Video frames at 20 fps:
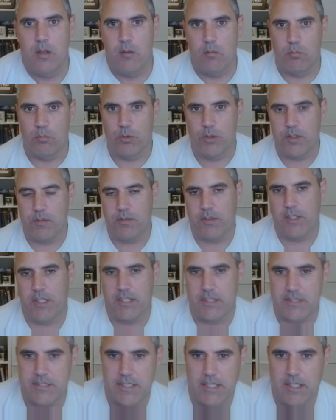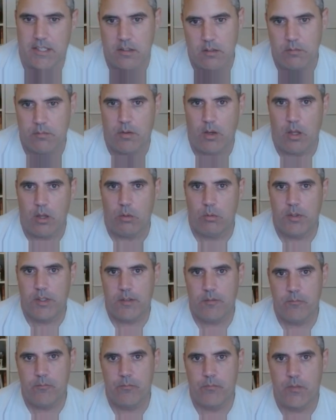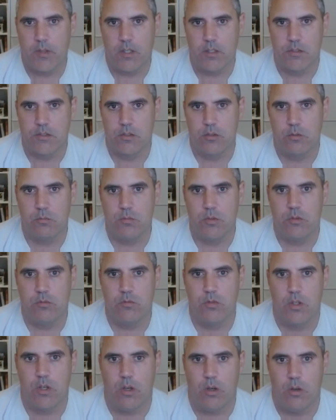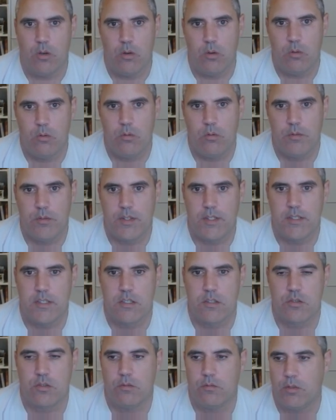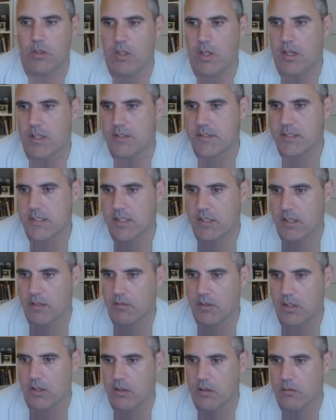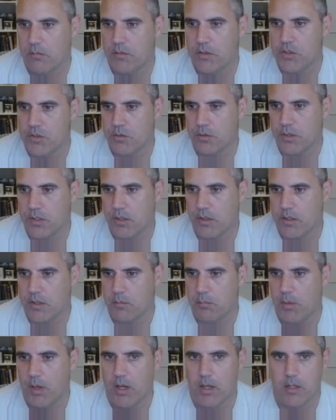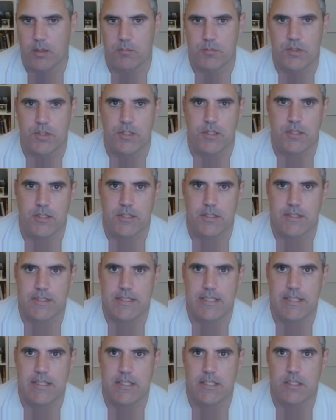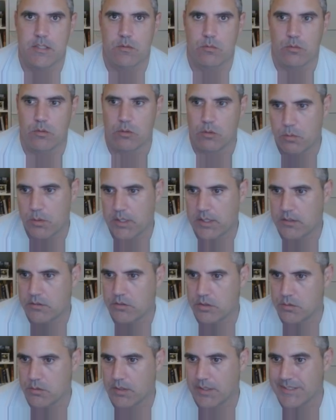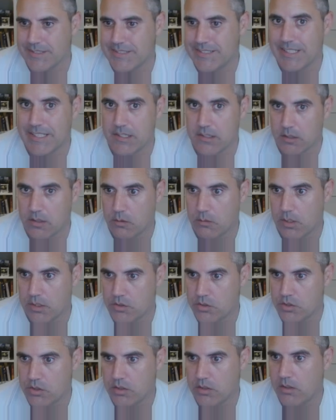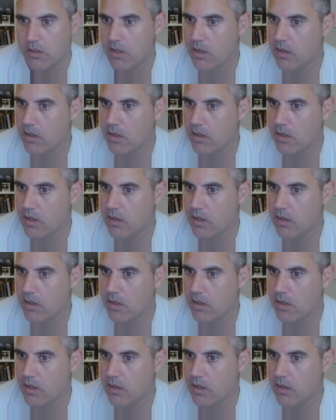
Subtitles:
briefly it's saying the following. Assume you know the initial velocity, and I've got a little visual here at the bottom so you can see this real quick just so I can state the question.